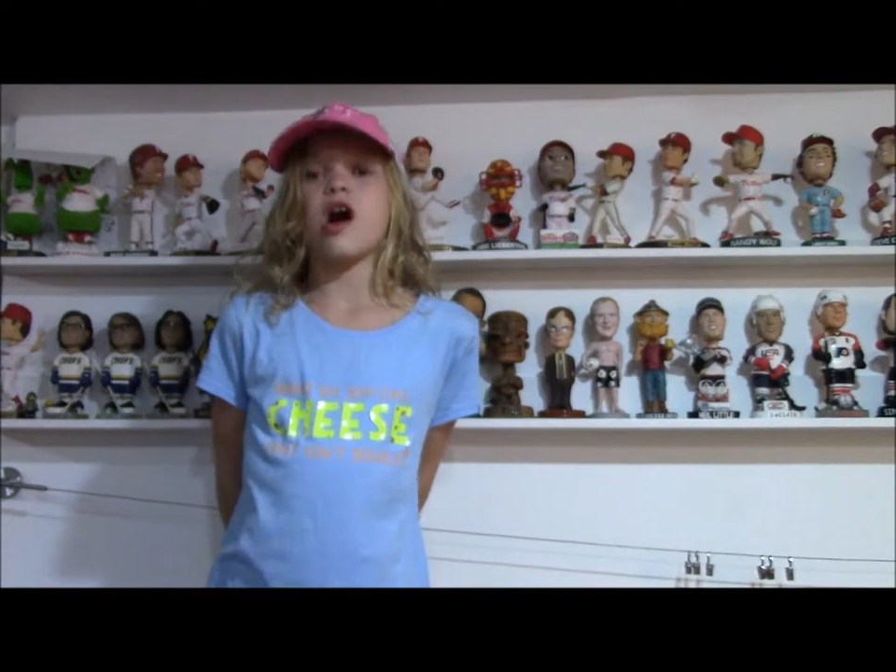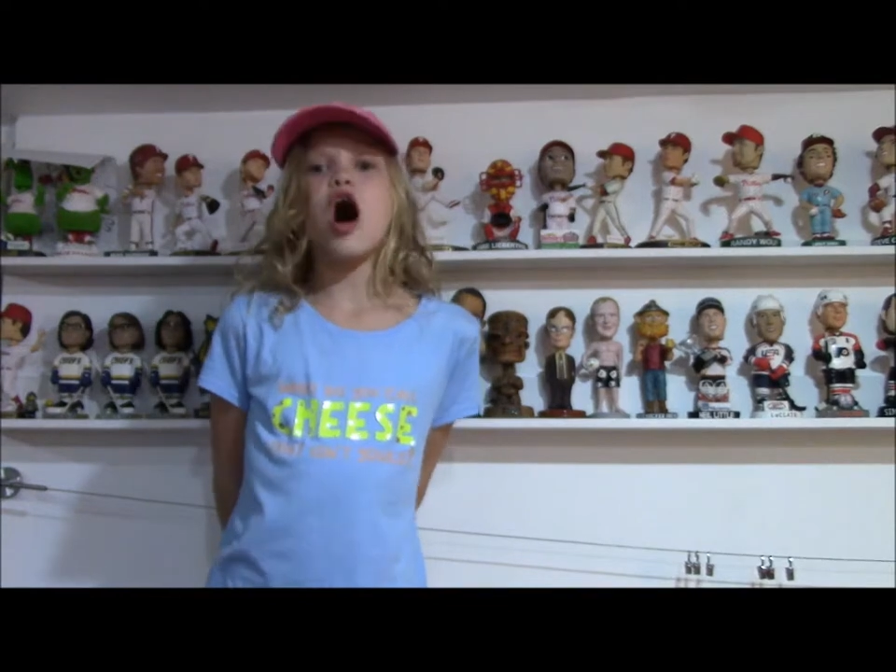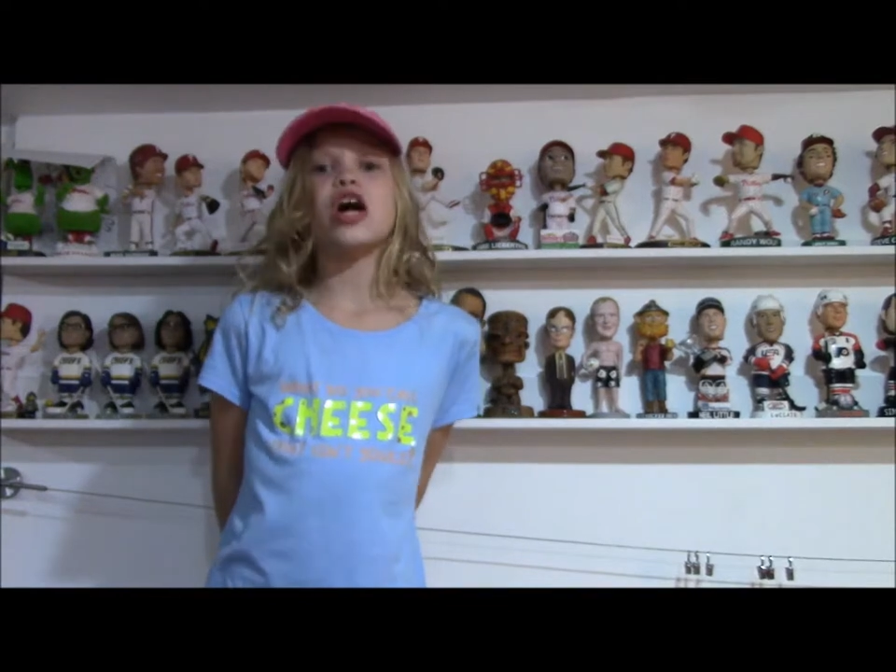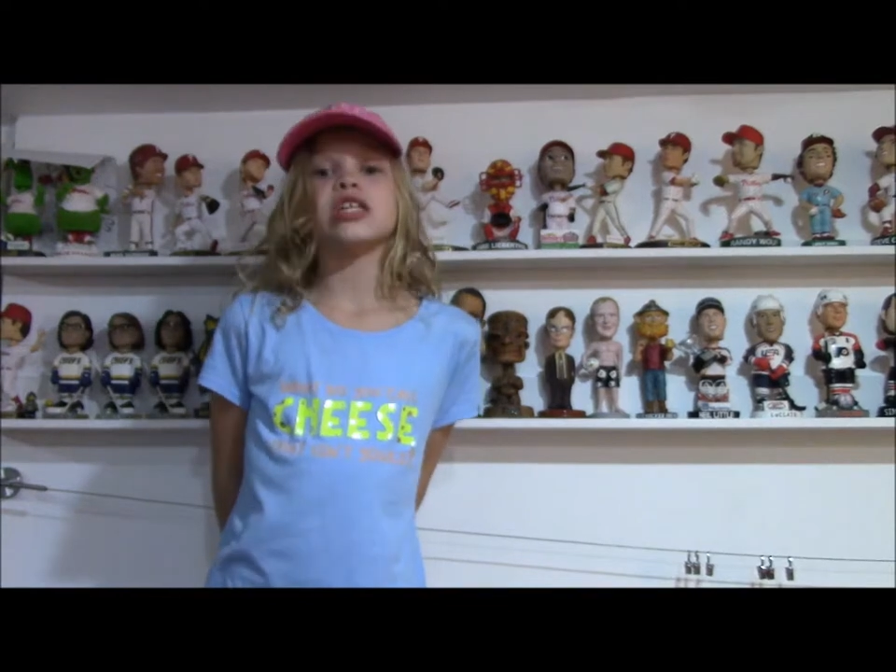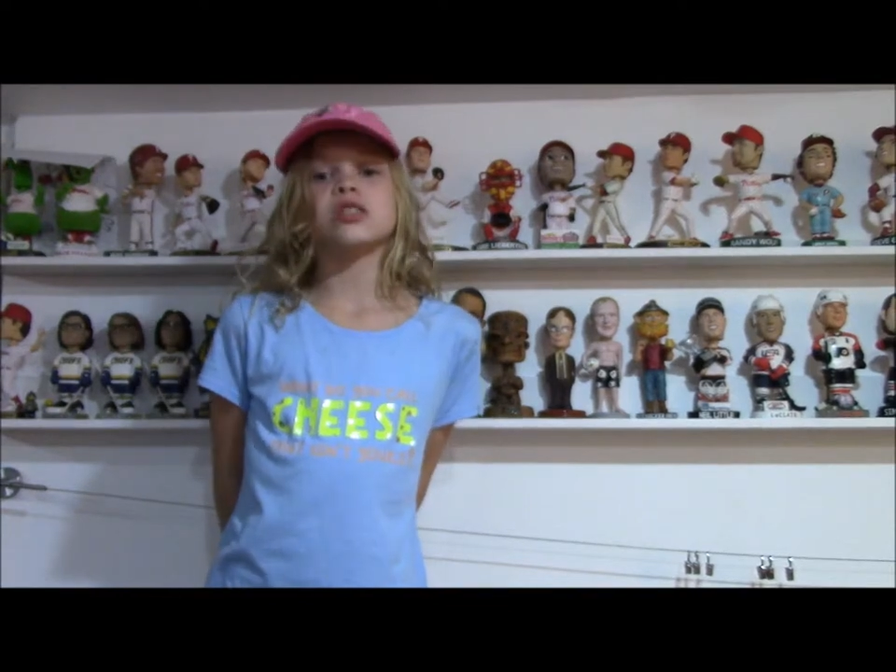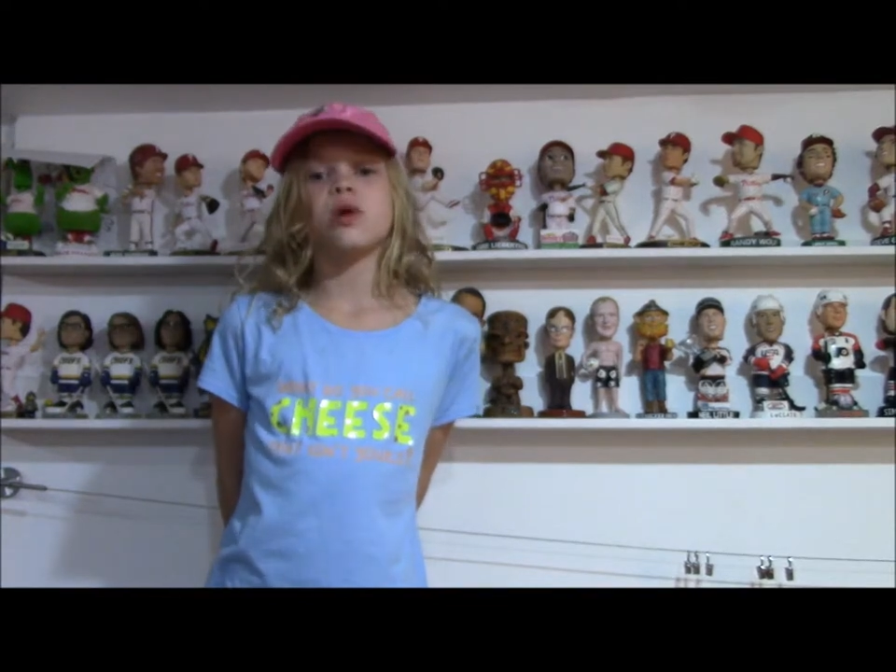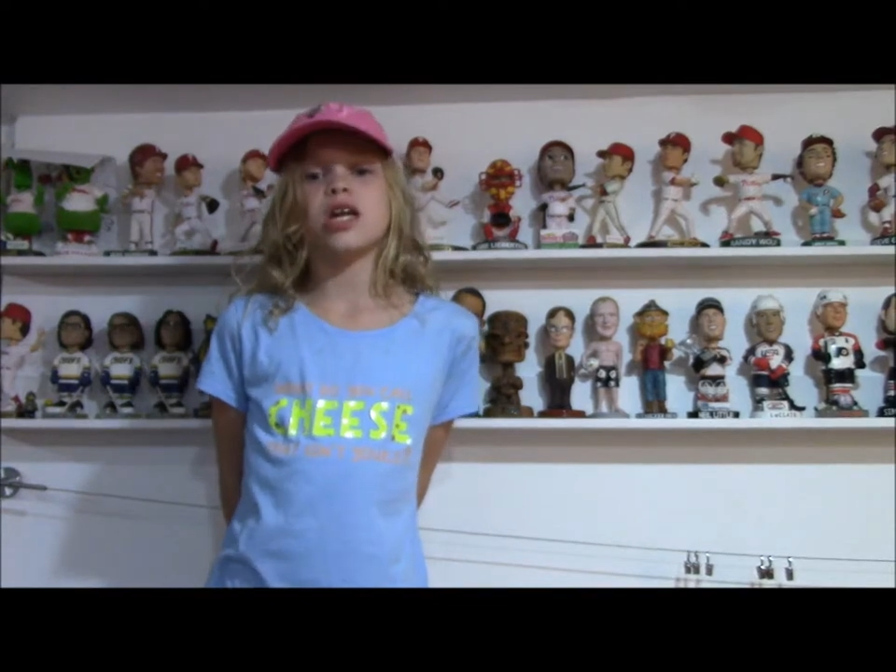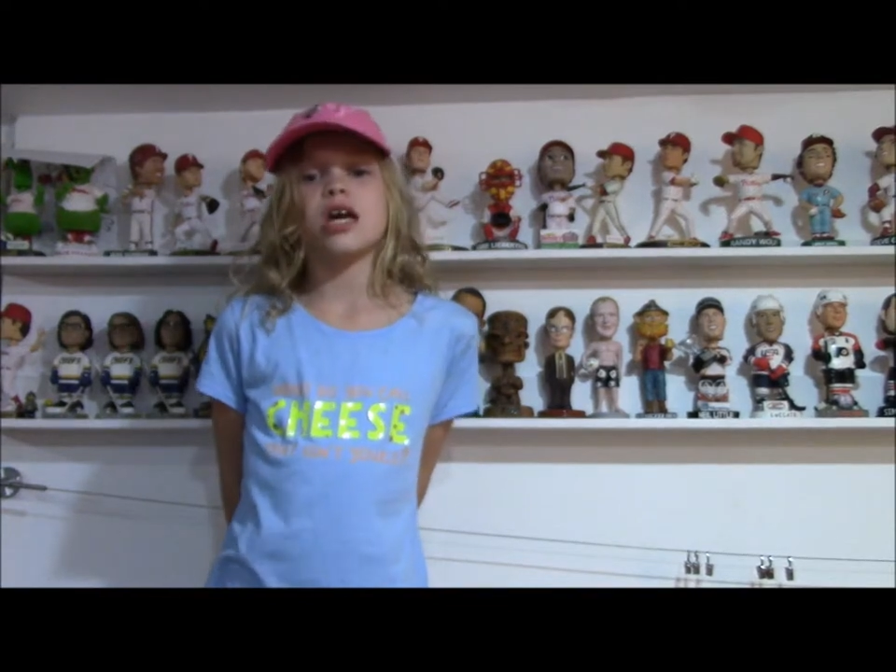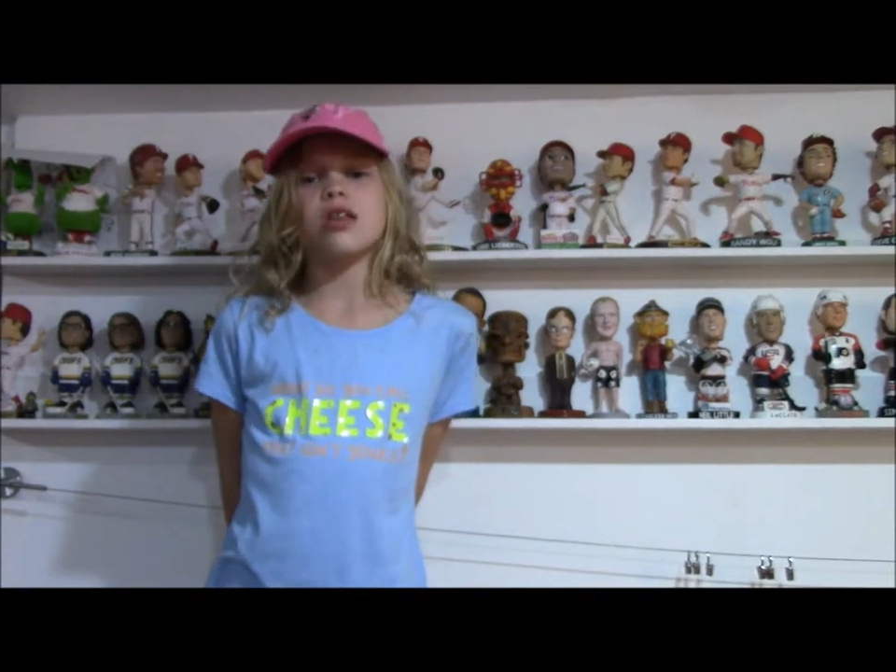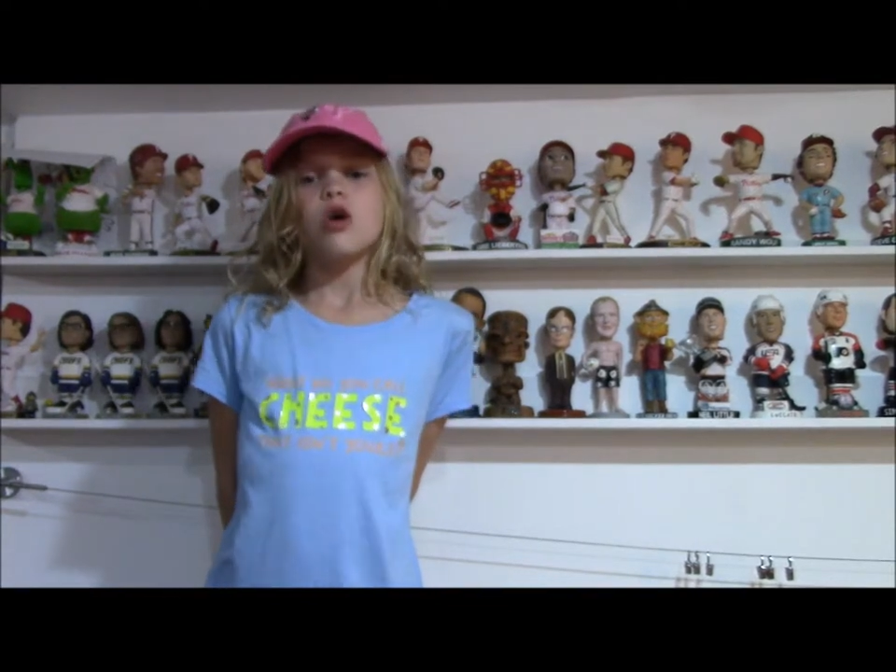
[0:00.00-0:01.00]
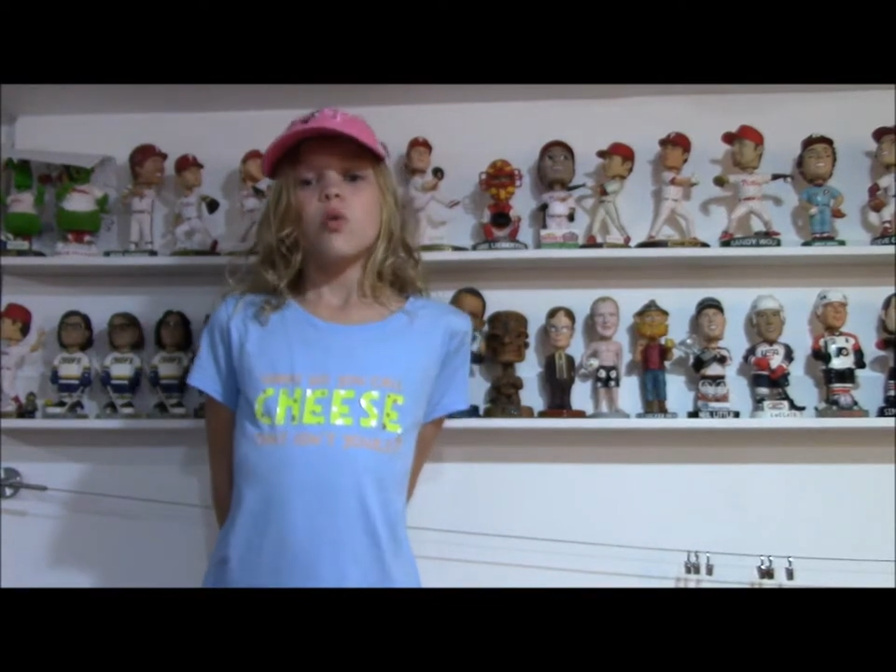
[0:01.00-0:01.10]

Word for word: August 28th,